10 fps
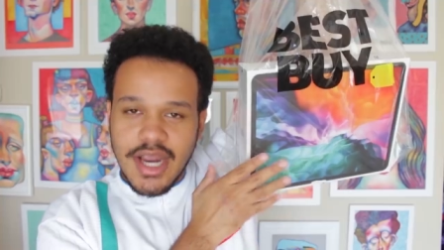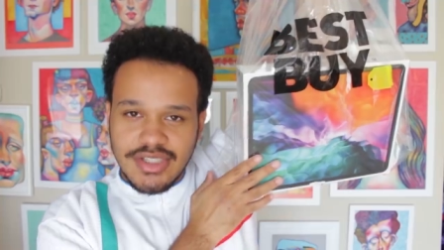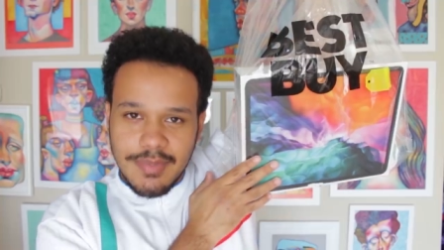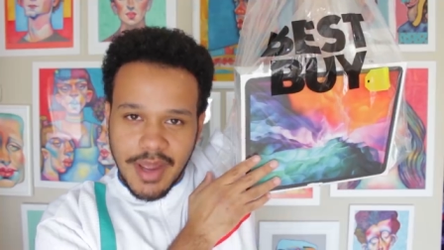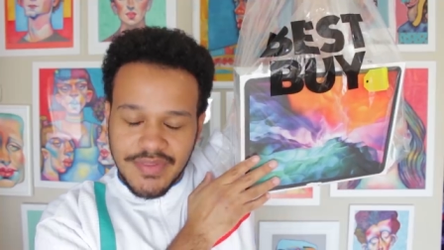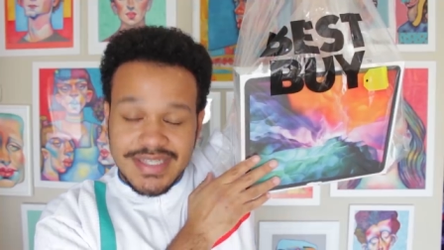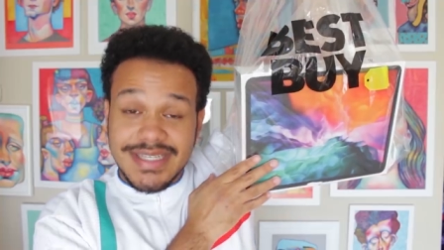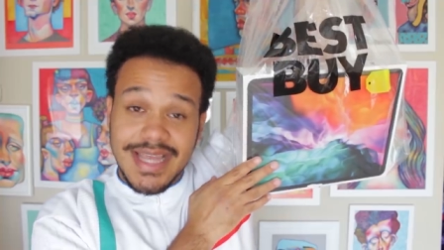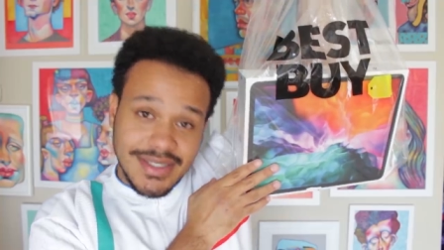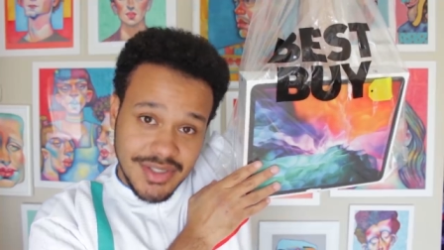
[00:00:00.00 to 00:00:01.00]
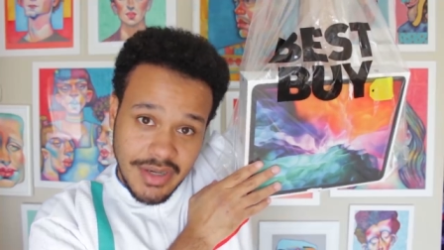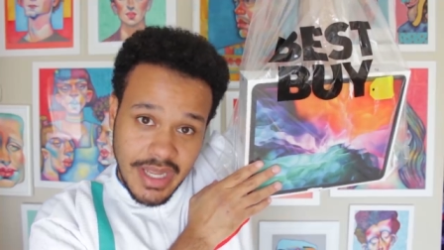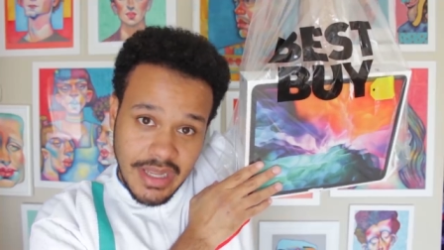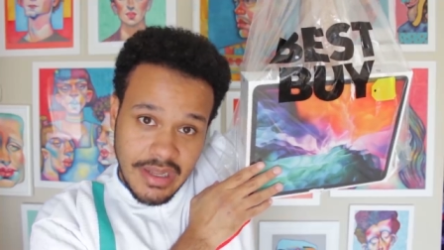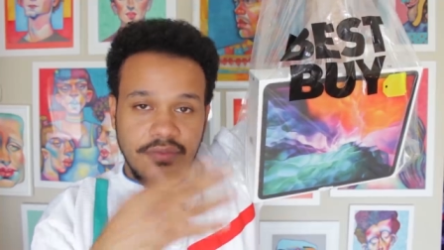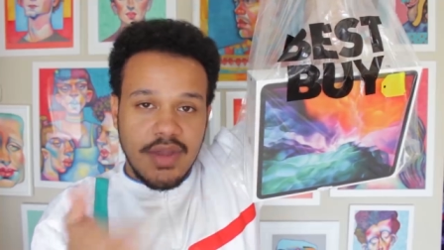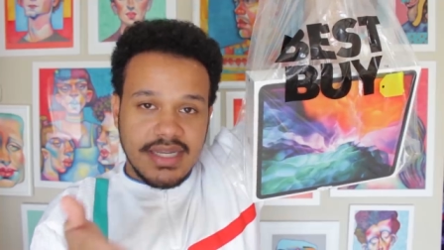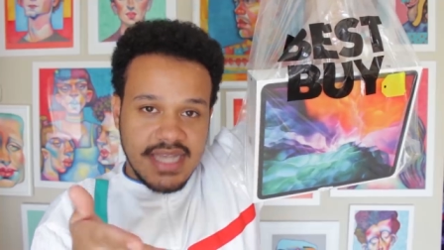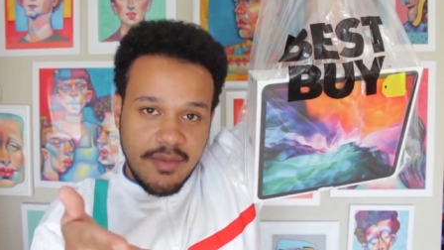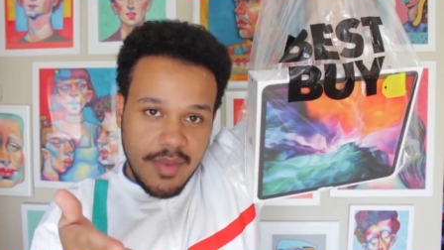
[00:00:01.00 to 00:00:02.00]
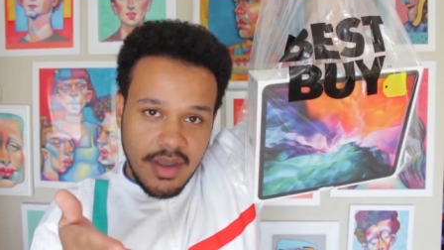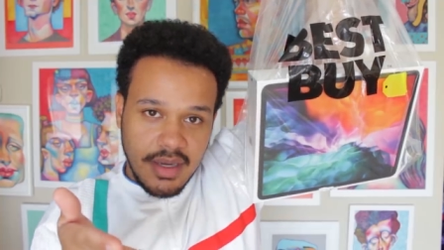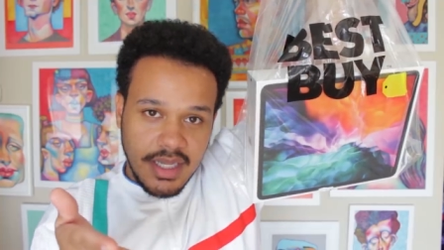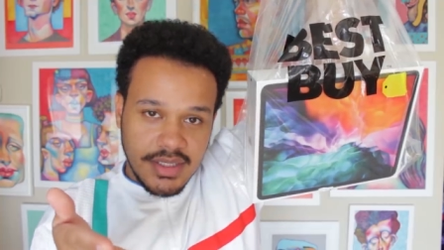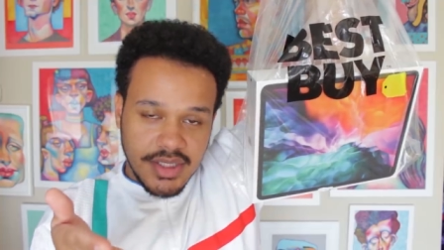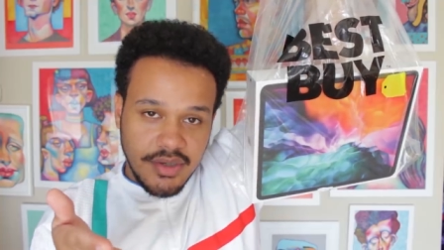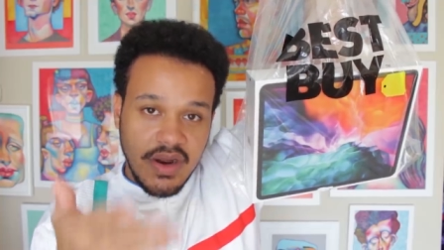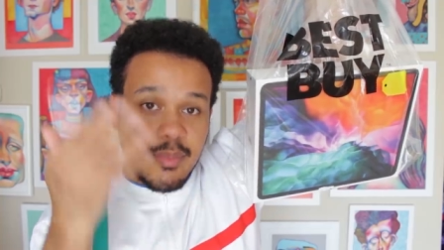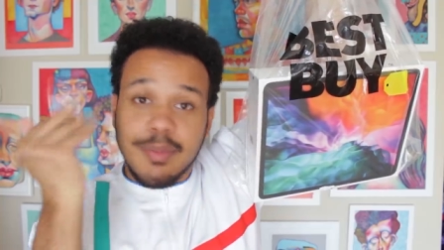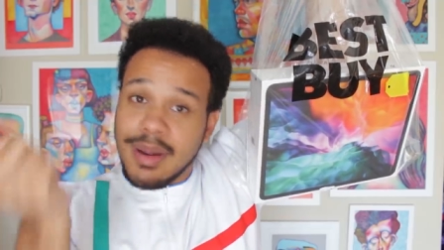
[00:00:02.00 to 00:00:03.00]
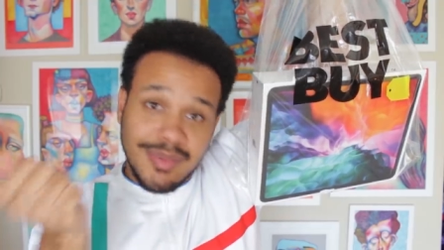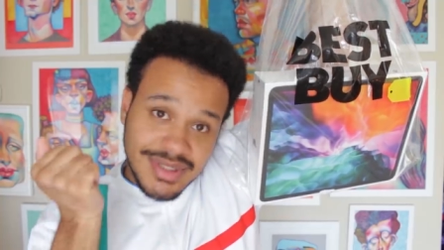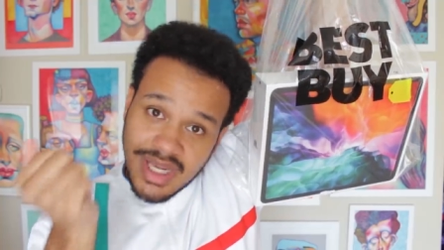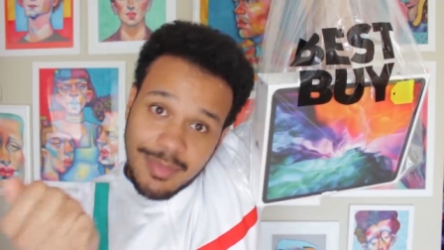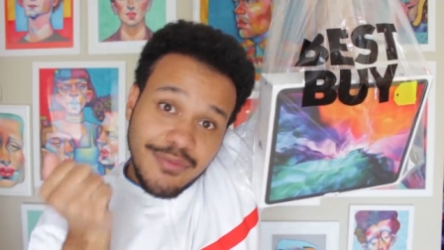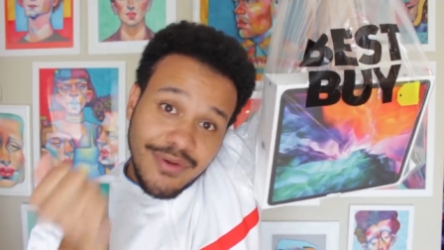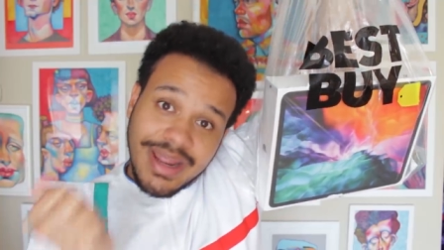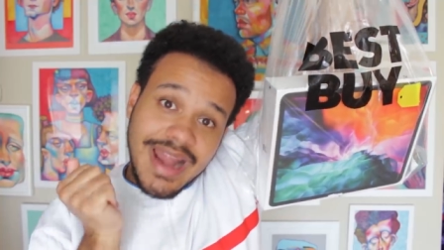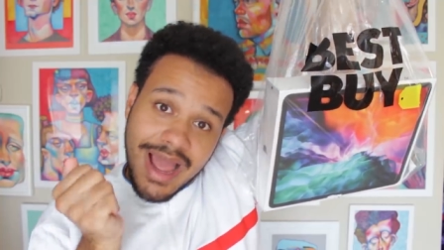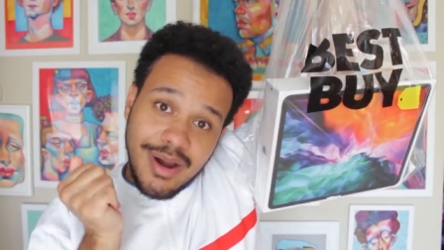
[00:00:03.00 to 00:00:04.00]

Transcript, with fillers: So I actually bought this yesterday. If you guys have me on Instagram, you probably saw me freaking